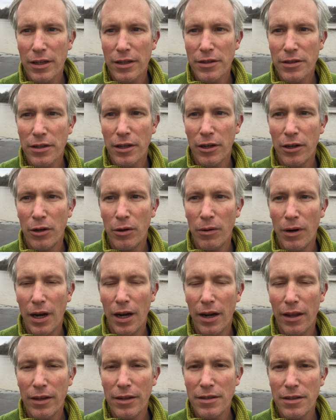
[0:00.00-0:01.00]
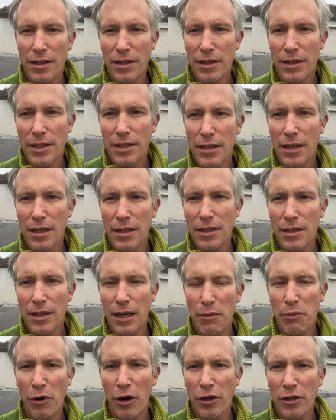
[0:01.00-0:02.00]
And so this is
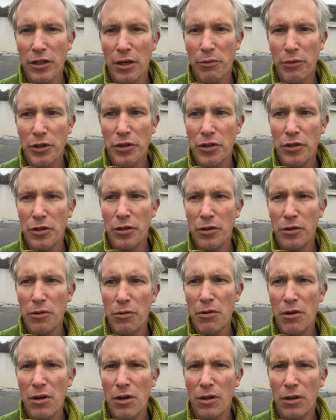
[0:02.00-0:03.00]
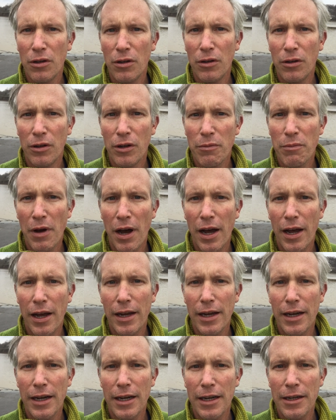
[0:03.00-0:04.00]
State Park number 2 on
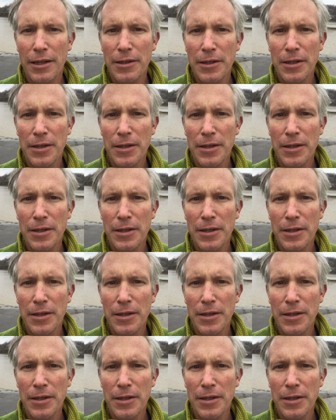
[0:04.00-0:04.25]
my